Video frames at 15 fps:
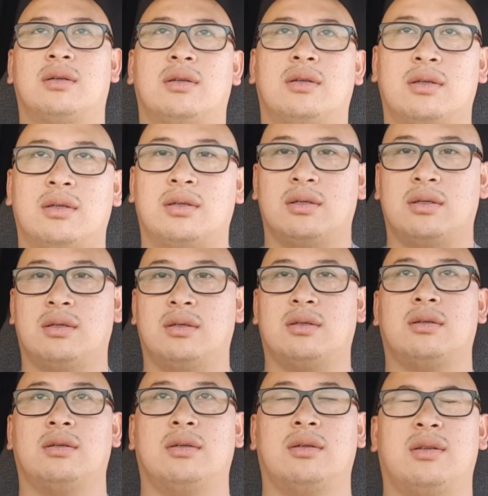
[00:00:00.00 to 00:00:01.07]
you're going around
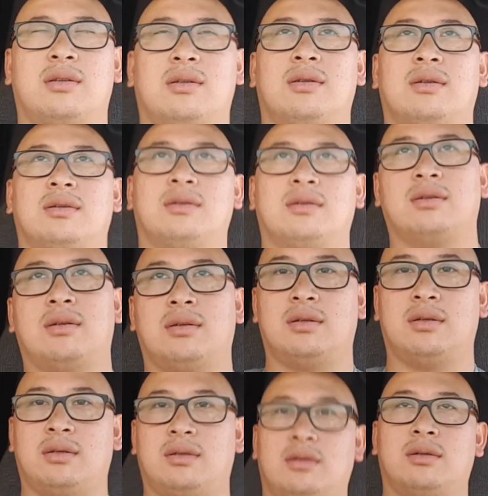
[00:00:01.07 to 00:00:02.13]
circles. You're like, okay, I'm
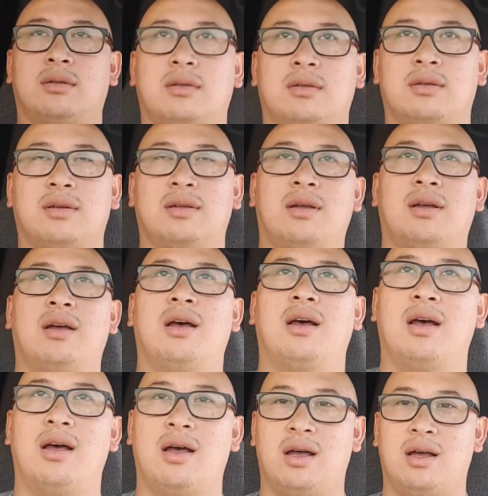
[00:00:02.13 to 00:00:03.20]
Asian.
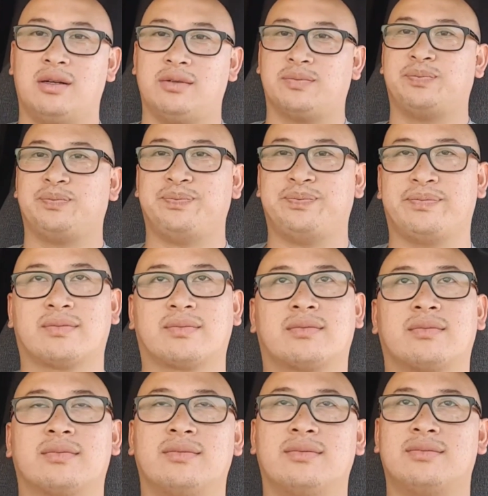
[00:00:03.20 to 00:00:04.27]
Yeah, we all can see you're
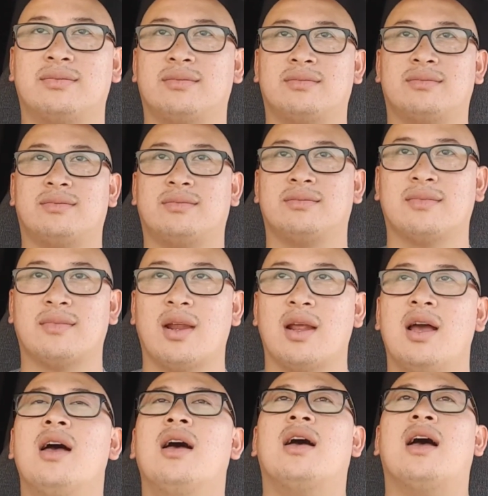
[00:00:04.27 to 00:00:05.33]
Asian, and then
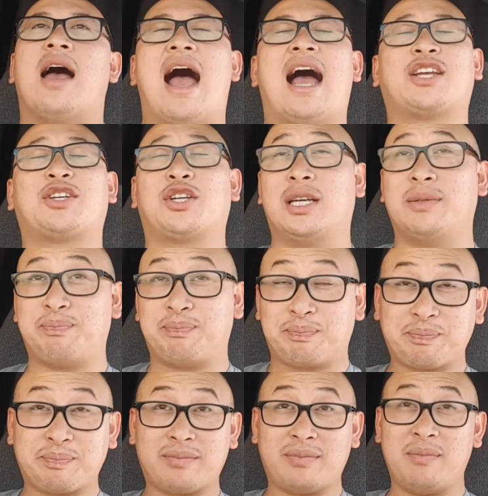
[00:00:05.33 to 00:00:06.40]
like actually, all
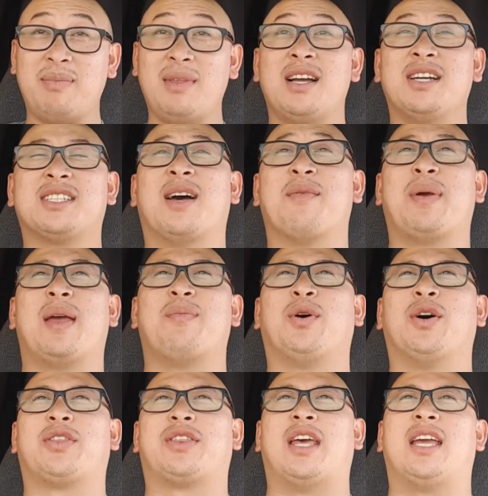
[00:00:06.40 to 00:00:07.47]
right, you're a some people
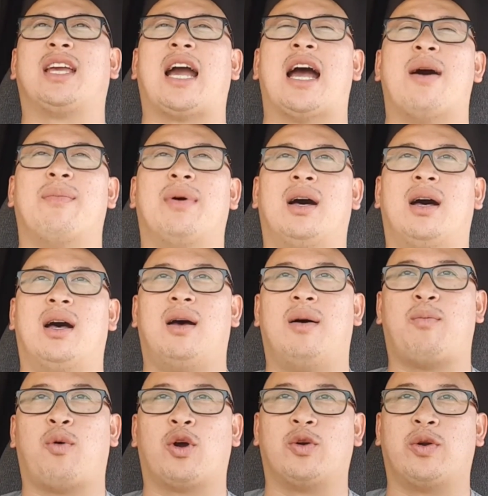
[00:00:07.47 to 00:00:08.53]
trucker. think I'm
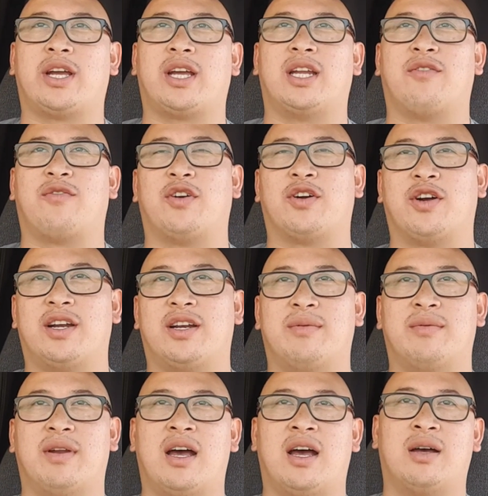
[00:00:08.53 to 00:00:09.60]
uh, Puerto Rican if you're in
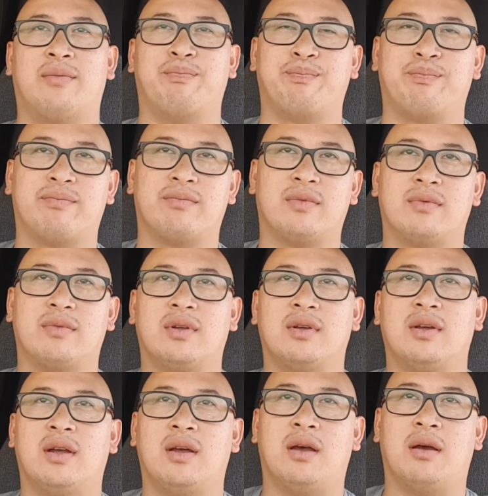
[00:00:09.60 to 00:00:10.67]
um,
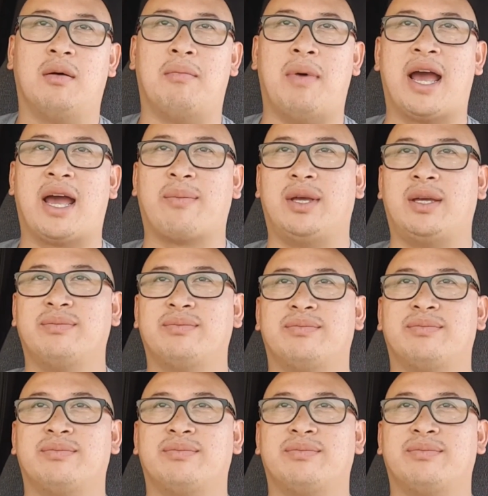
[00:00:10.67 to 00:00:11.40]
Miami.